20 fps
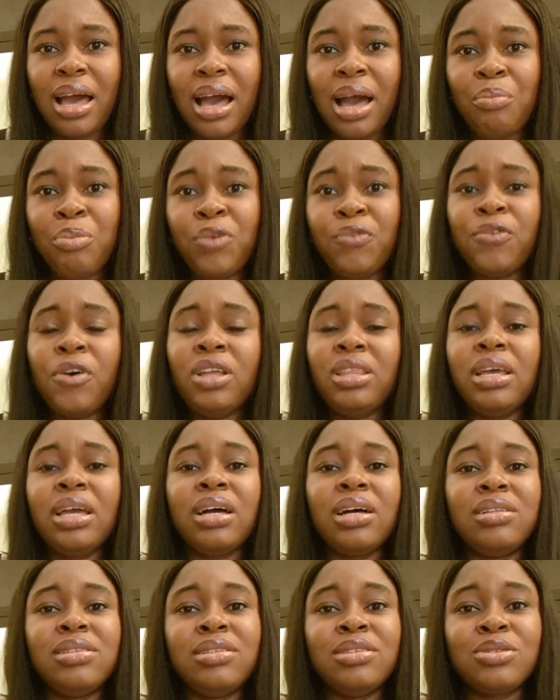Before they
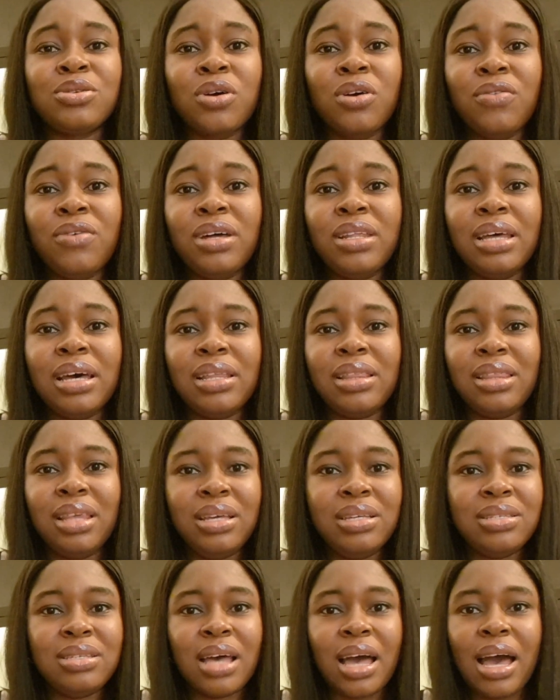can discover that
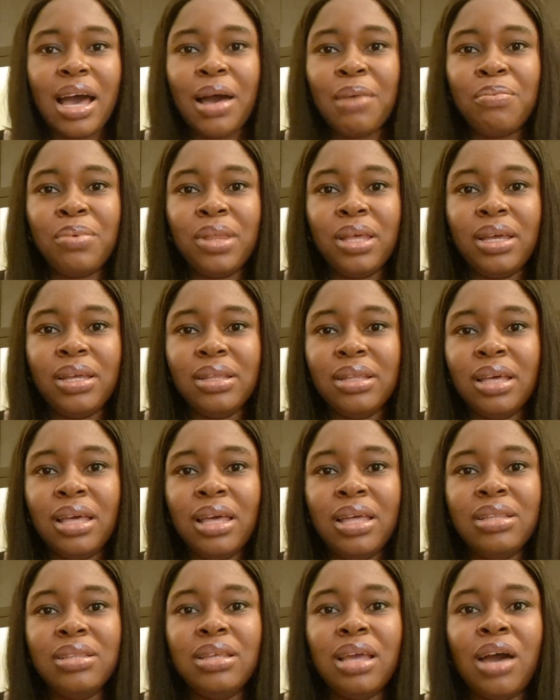things are happening,
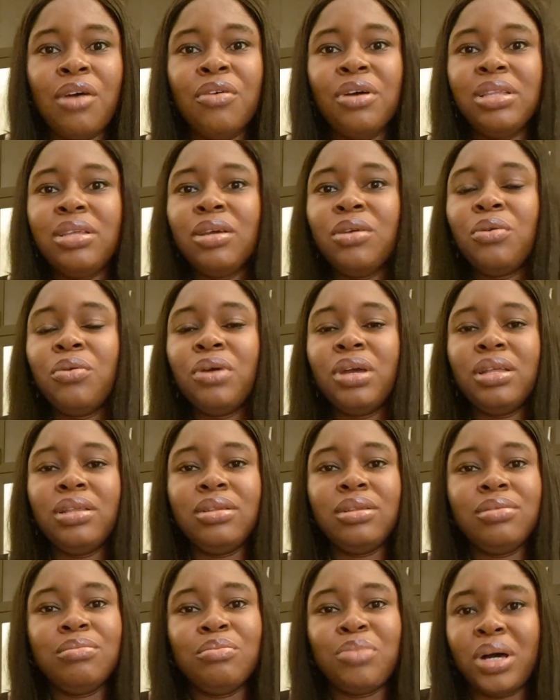they are already
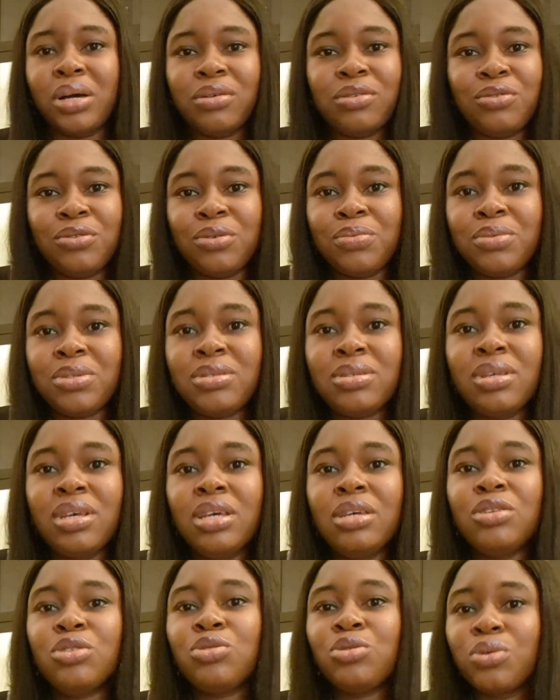going bankrupt.
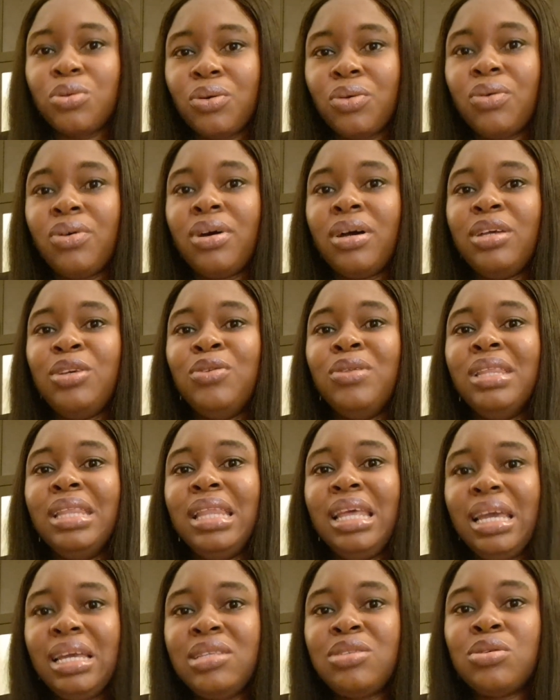So you
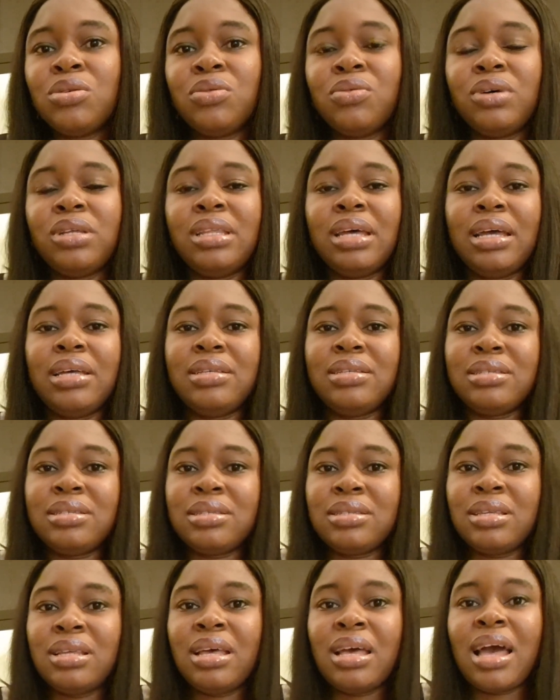need someone that
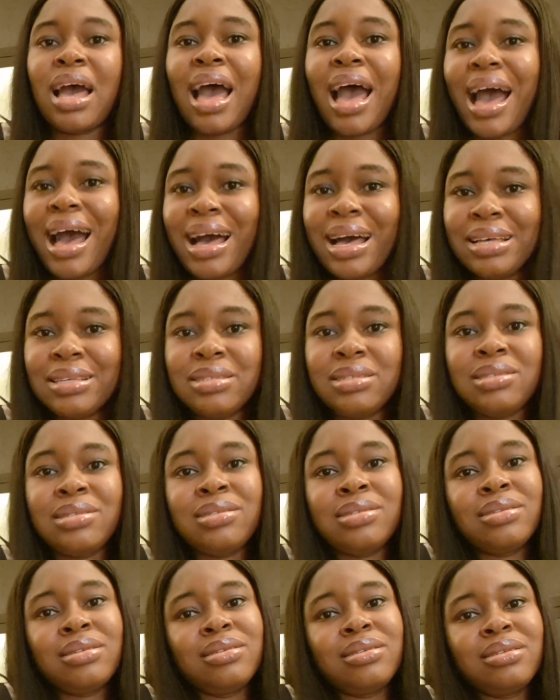
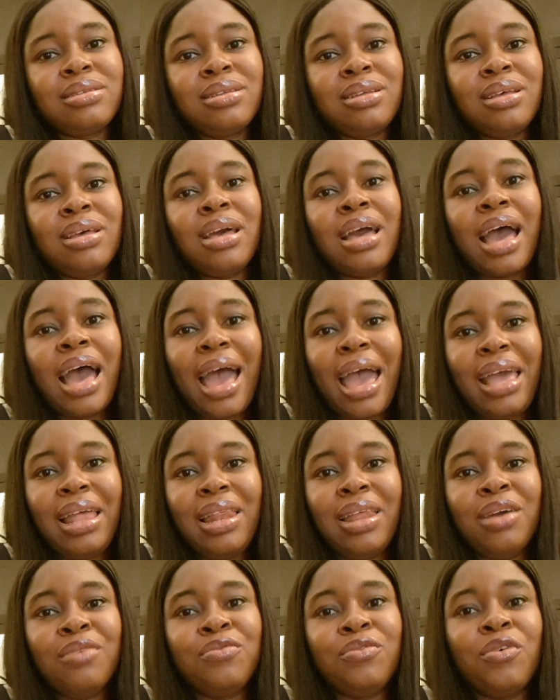has high
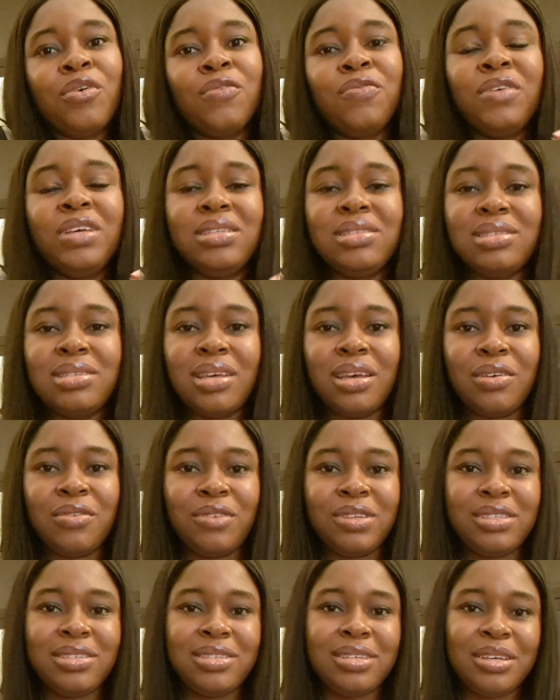level of
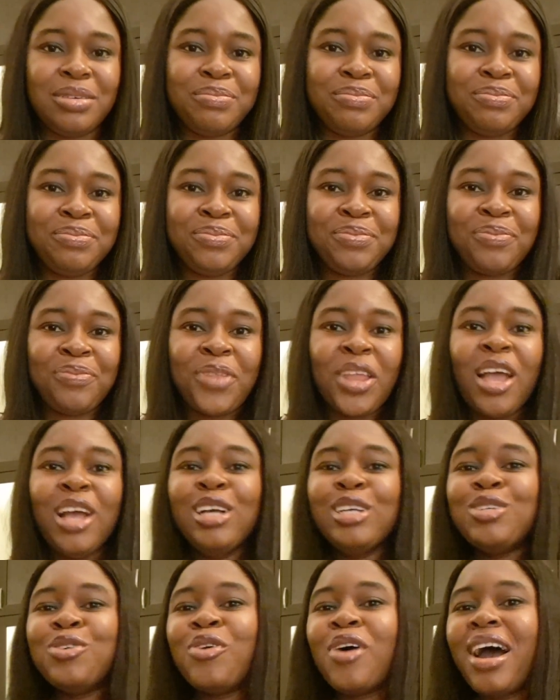integrity.
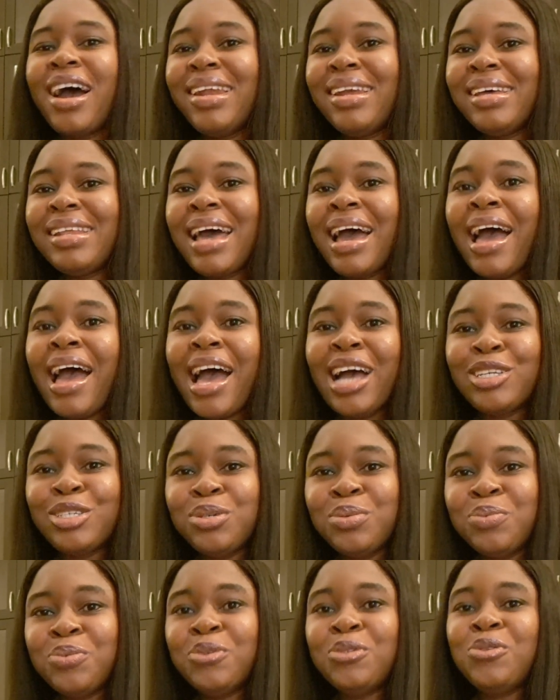So another
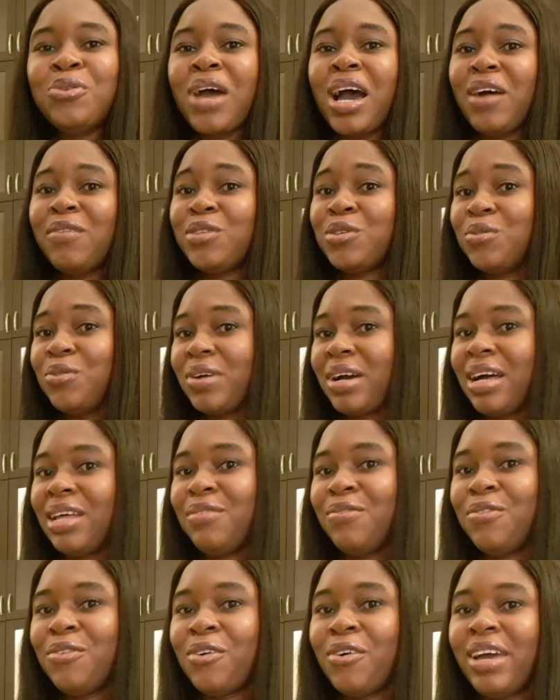attribute you have to look
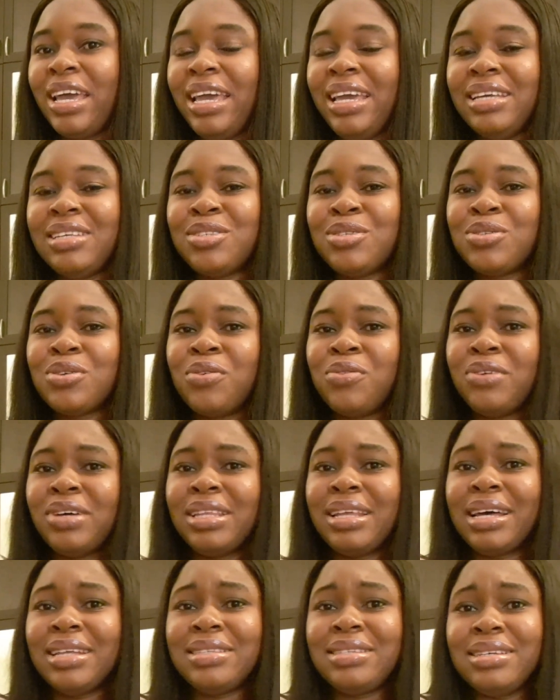out for is someone
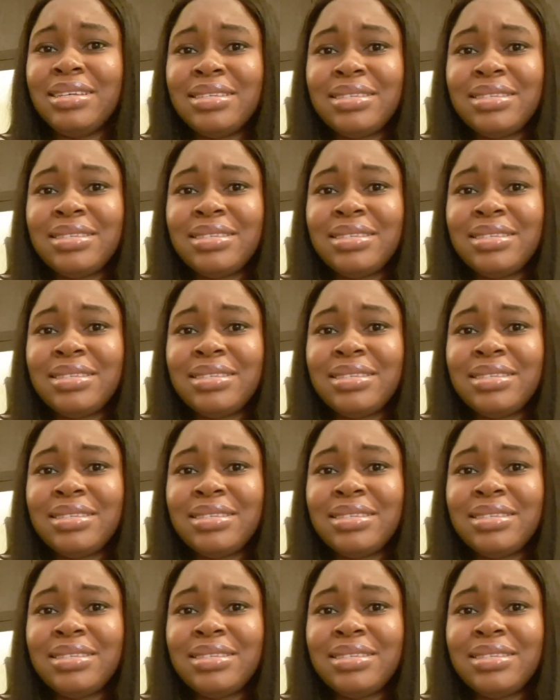that